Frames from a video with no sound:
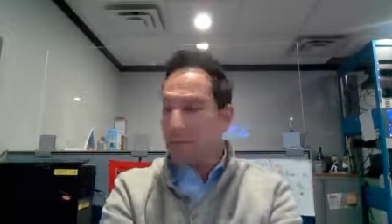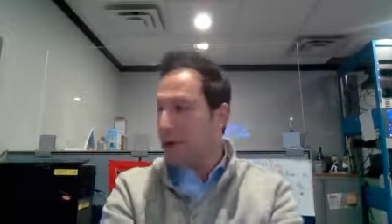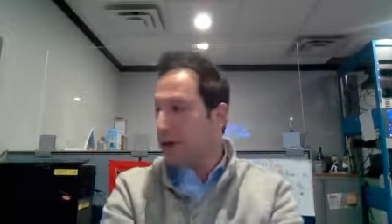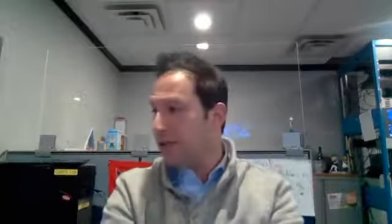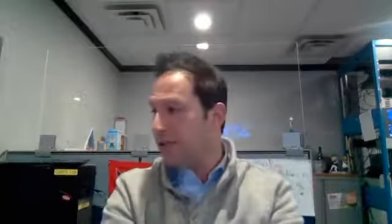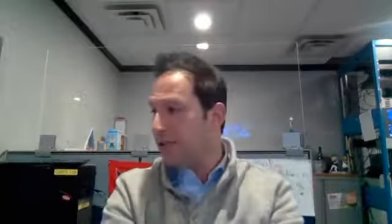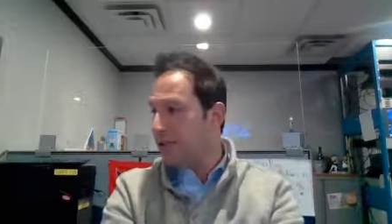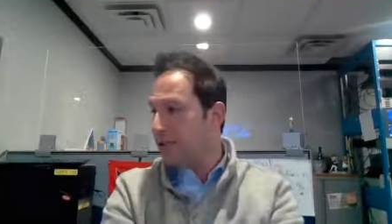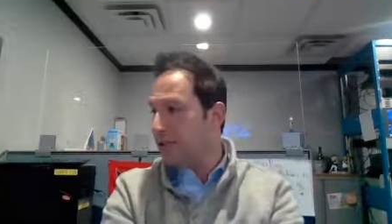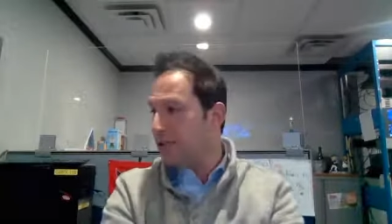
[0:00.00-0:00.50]
But
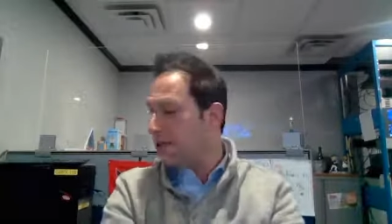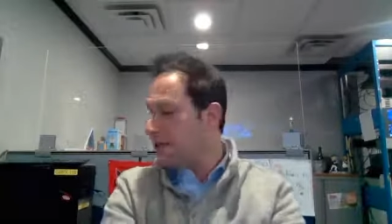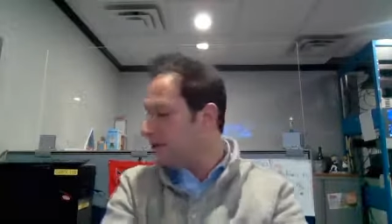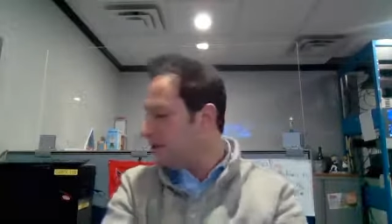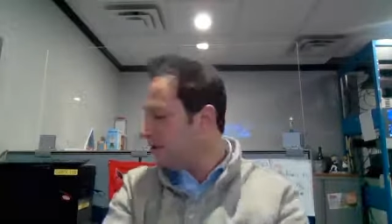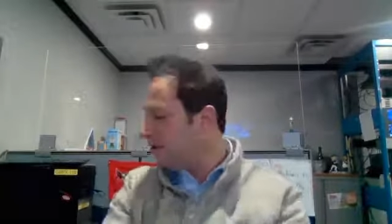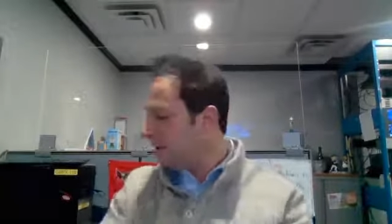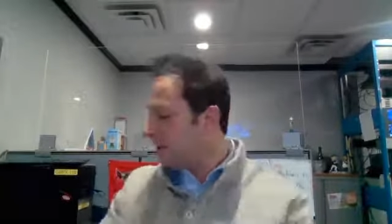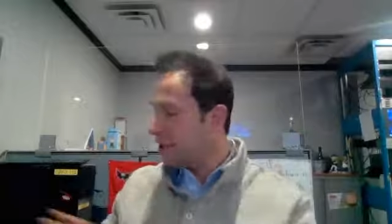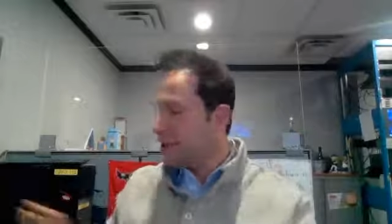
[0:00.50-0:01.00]
it is hard
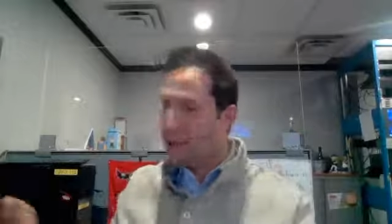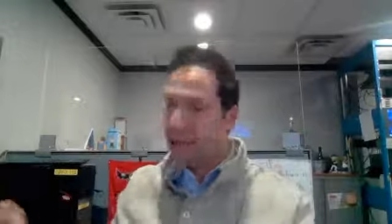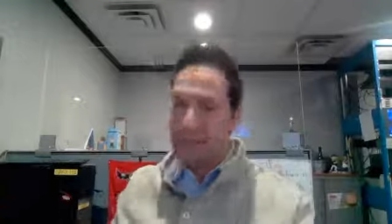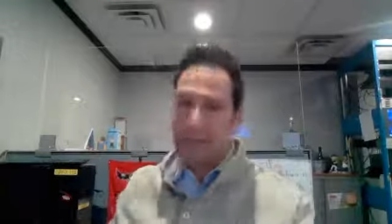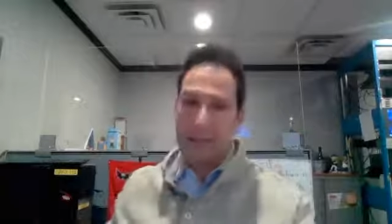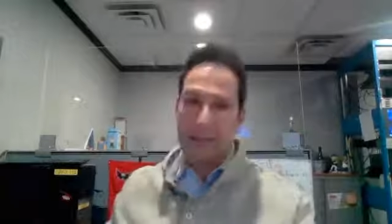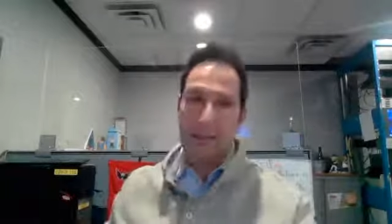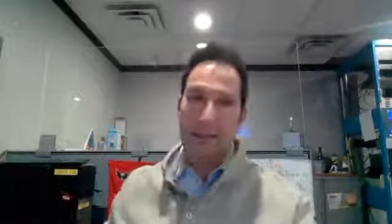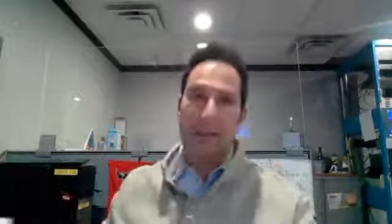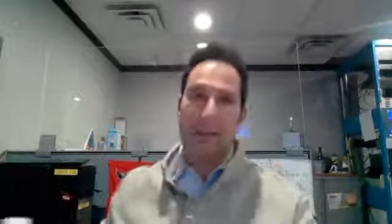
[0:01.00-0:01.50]
to look at
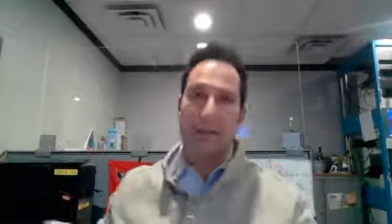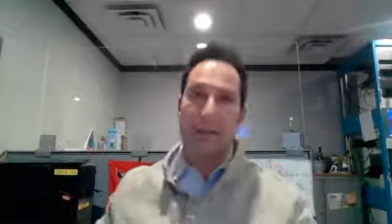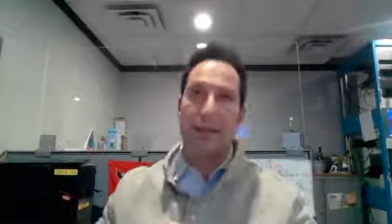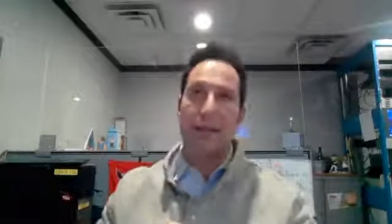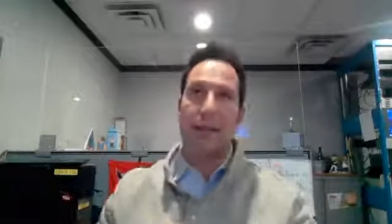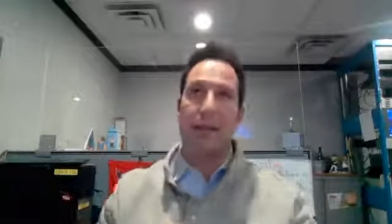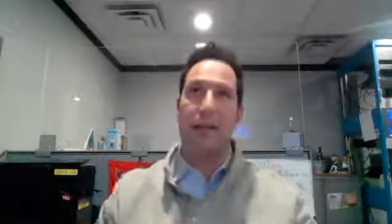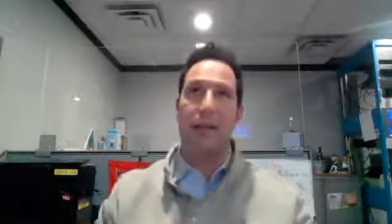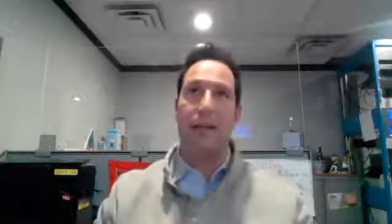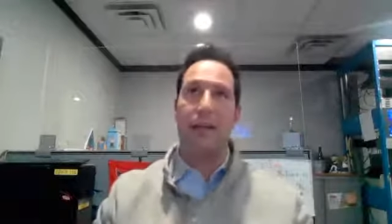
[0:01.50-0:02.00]
this
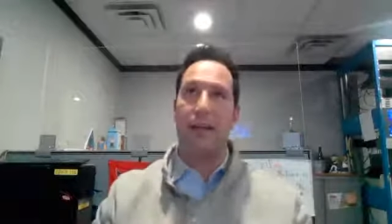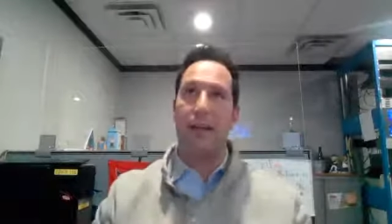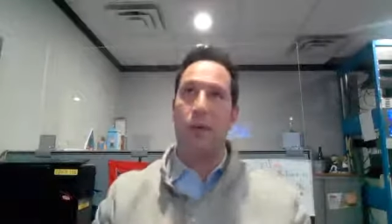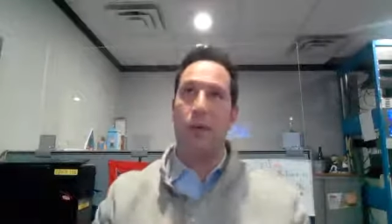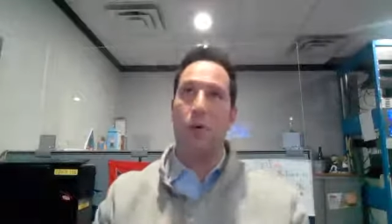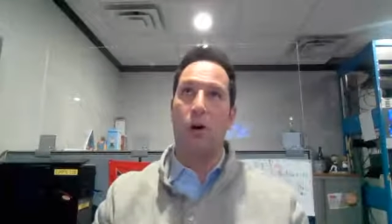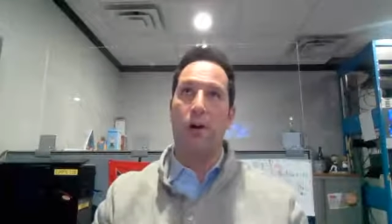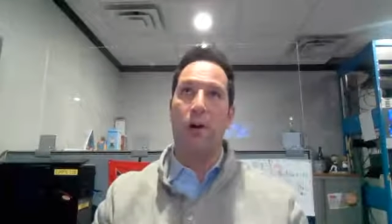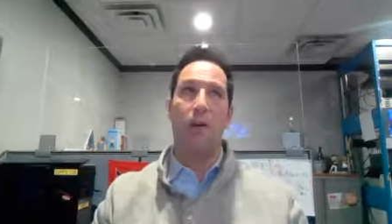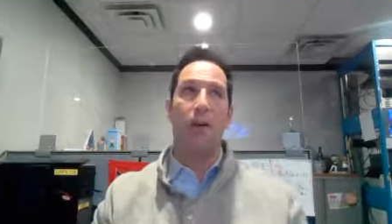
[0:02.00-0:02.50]
and,
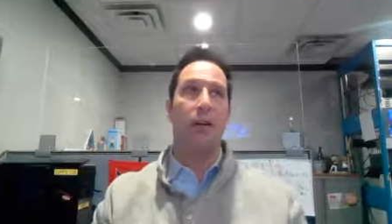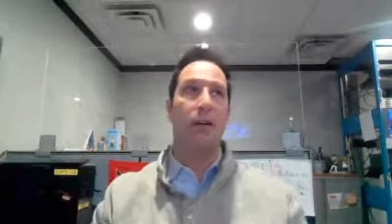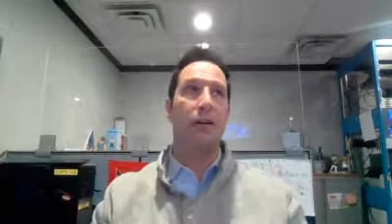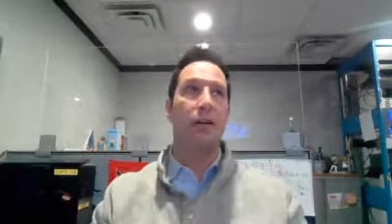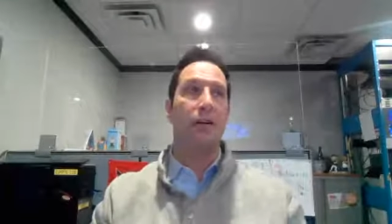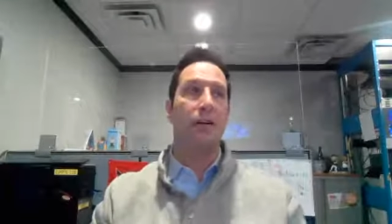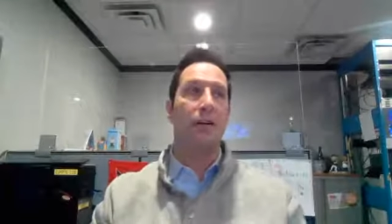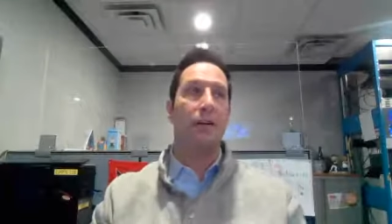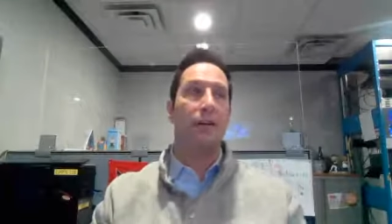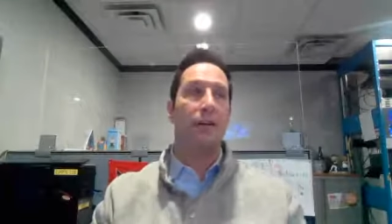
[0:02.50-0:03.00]
and
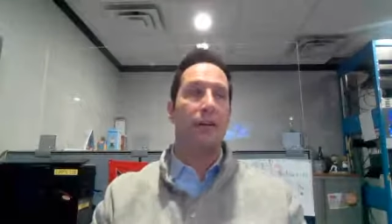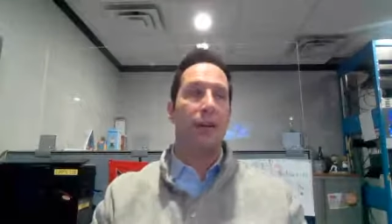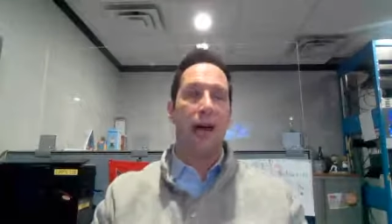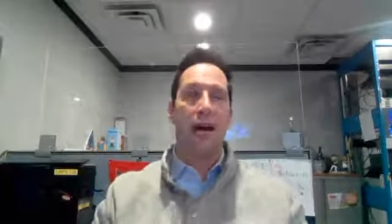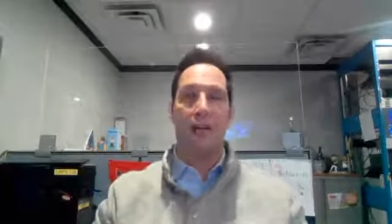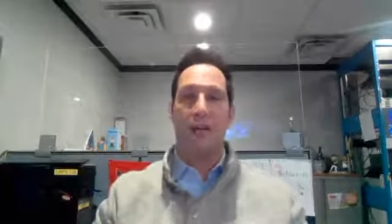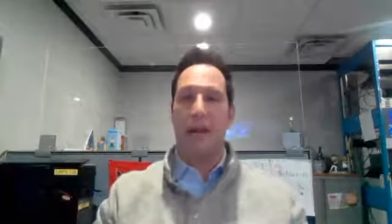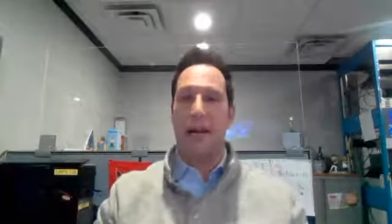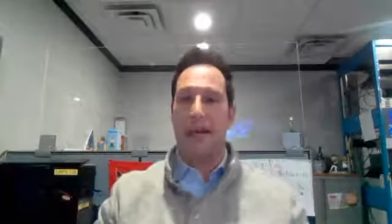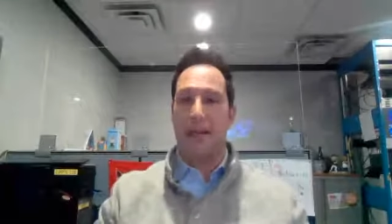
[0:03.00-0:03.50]
wonder
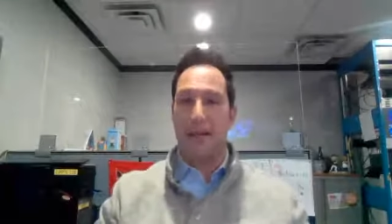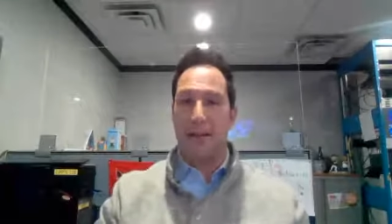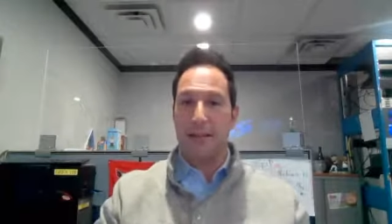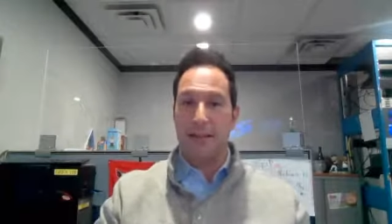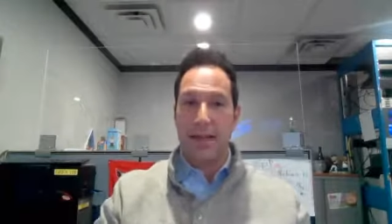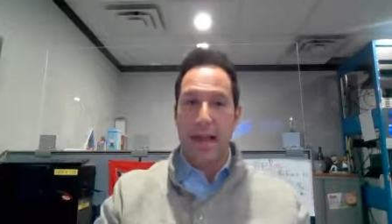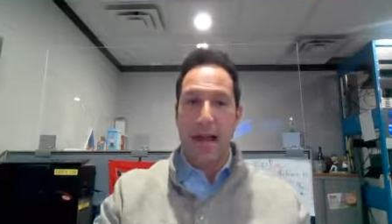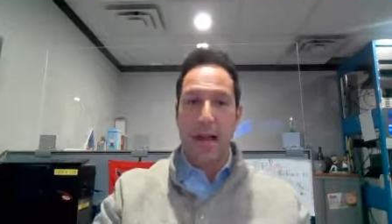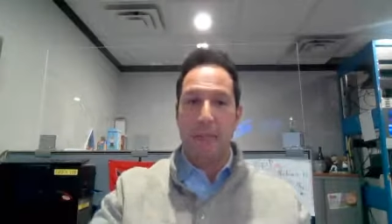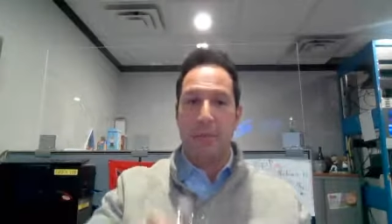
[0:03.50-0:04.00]
how the heck
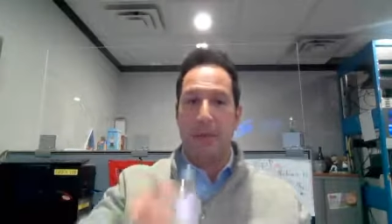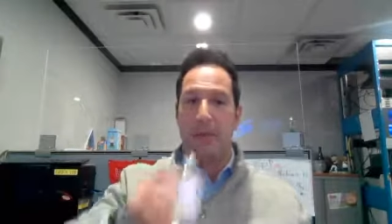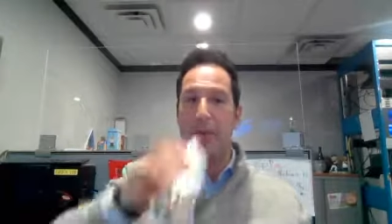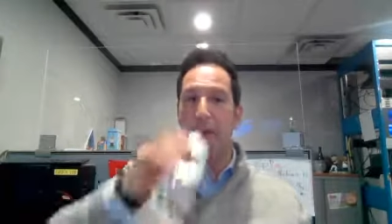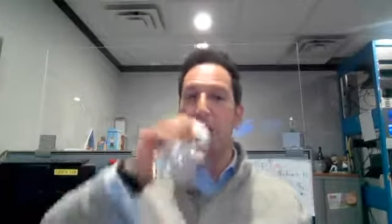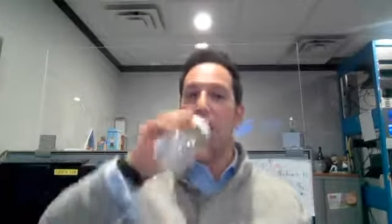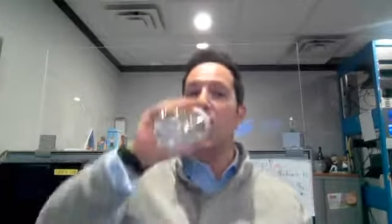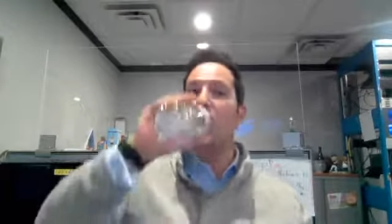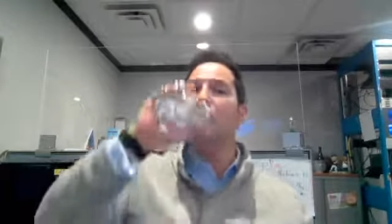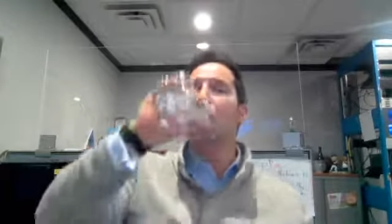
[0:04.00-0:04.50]
this
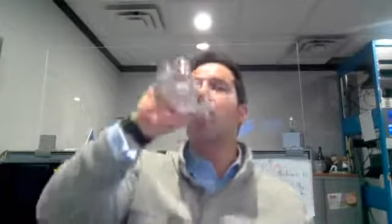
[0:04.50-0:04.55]
happened.